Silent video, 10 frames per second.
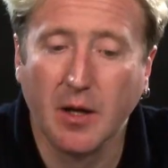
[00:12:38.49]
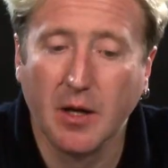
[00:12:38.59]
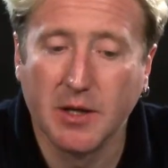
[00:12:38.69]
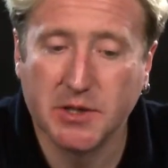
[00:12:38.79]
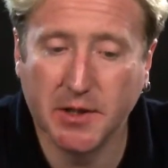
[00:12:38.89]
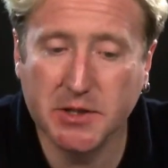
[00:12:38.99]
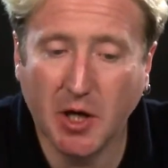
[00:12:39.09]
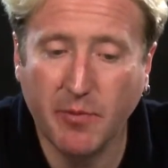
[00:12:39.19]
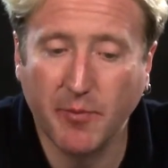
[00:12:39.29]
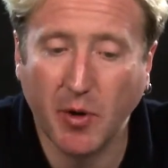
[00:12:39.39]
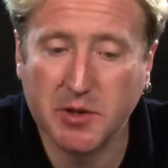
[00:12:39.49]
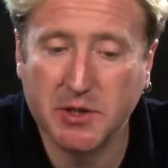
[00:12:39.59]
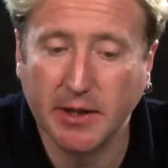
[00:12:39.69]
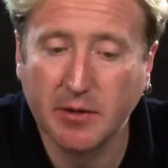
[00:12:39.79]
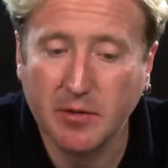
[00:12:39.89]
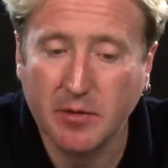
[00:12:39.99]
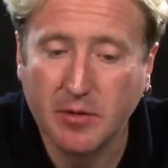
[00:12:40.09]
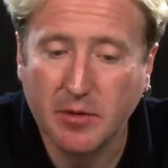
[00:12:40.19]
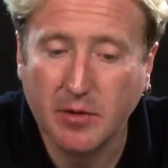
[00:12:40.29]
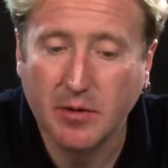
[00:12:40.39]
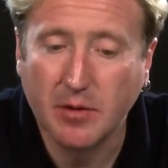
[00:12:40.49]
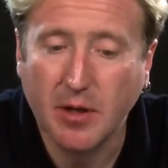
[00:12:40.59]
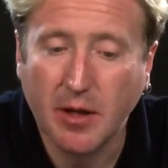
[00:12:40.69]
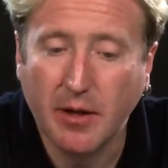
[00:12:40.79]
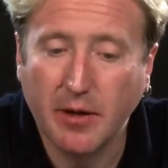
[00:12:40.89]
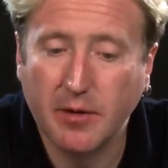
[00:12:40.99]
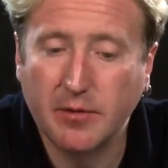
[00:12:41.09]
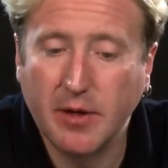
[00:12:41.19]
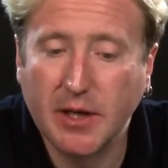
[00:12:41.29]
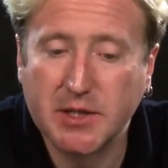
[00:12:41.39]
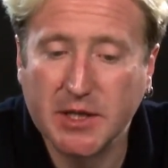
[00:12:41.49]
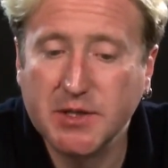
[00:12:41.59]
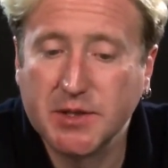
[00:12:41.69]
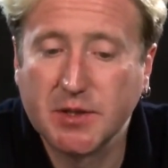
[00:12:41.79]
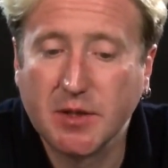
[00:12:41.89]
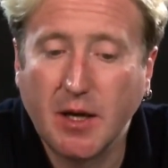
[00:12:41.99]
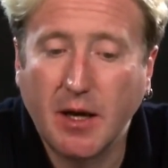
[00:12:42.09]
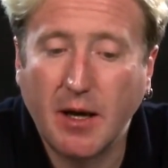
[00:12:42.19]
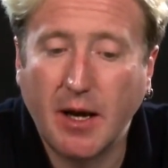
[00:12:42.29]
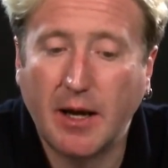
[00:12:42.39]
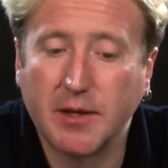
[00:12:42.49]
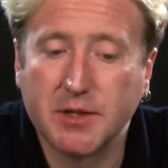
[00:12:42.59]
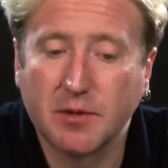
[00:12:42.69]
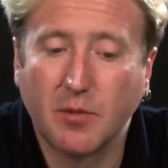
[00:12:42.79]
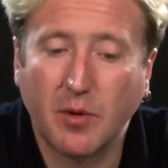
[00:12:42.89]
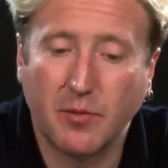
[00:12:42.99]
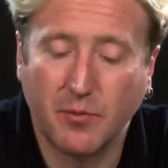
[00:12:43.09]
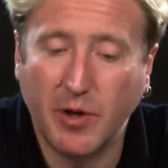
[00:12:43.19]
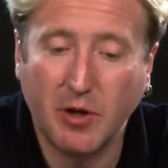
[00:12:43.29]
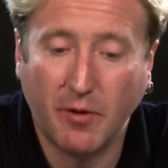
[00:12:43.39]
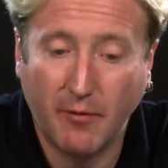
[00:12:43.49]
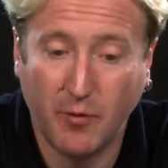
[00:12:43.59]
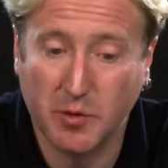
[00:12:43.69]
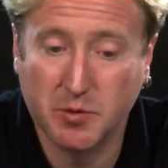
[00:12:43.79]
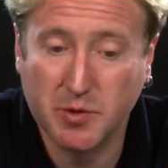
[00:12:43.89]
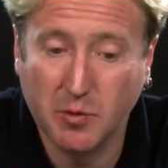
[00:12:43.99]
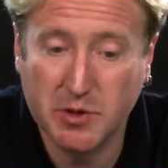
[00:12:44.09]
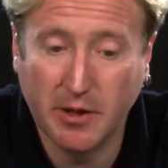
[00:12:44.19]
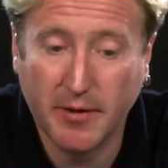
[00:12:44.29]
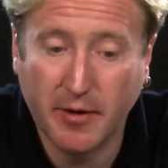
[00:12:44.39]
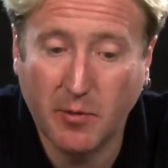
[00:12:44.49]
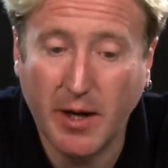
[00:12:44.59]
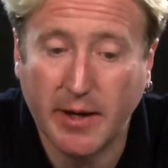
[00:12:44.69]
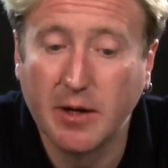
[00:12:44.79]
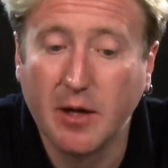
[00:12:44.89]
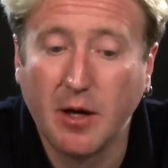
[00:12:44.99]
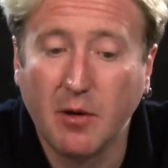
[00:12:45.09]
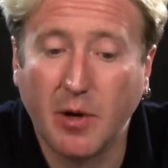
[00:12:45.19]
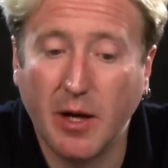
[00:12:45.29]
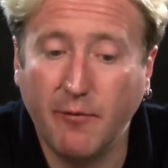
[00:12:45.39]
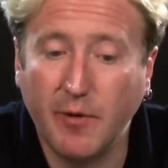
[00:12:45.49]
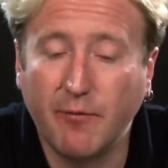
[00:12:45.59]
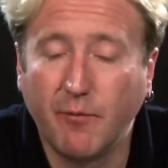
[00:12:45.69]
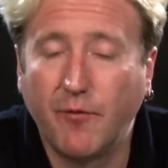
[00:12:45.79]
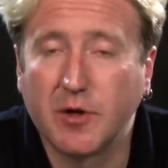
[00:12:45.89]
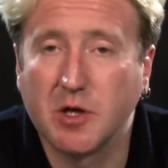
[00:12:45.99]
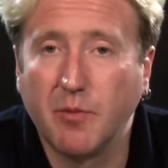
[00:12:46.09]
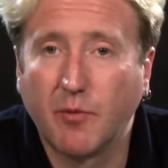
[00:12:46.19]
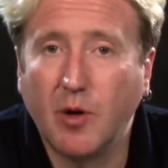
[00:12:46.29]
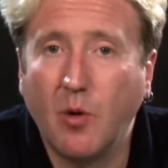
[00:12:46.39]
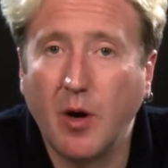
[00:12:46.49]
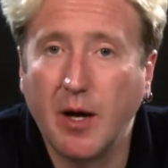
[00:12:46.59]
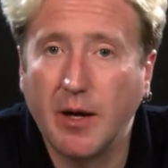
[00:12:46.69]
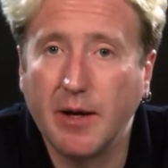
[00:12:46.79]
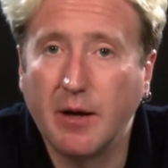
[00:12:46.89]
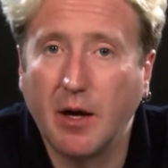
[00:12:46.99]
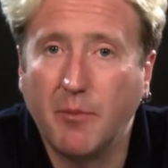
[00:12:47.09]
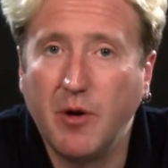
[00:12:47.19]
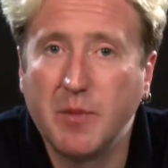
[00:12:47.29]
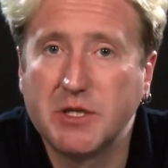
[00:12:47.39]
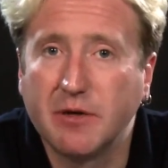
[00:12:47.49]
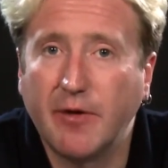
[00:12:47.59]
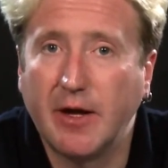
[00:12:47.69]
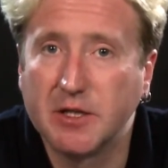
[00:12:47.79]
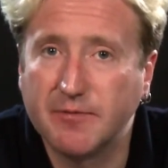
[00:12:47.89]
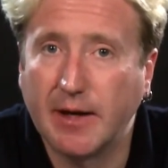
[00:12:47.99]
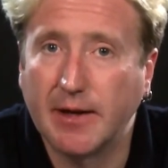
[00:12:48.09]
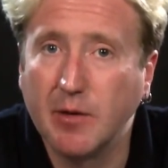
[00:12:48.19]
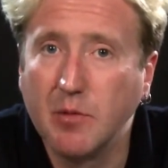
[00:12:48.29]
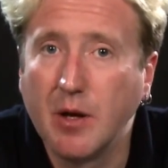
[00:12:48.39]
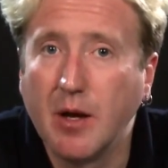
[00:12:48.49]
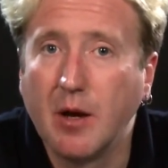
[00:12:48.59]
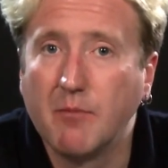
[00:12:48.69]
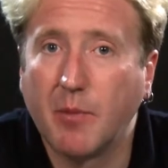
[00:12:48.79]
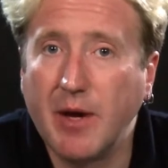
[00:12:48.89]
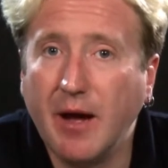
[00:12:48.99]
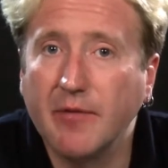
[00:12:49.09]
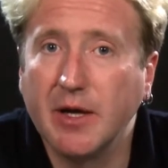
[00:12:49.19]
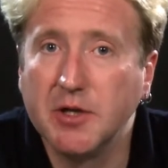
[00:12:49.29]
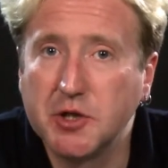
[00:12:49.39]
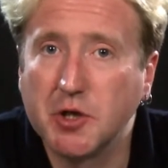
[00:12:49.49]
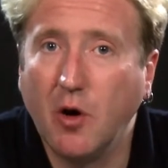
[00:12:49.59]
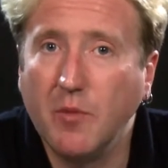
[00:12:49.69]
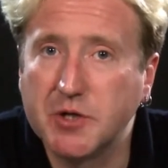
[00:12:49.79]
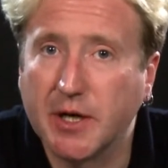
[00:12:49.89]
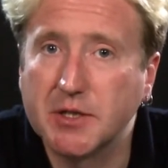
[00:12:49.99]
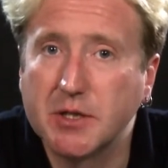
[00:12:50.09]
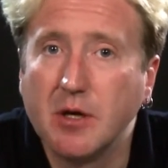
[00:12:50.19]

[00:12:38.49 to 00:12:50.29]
So this type of boxing exists, and we can, of course, also go the other way, where if we, for example, require a primitive int value, but we have an integer object,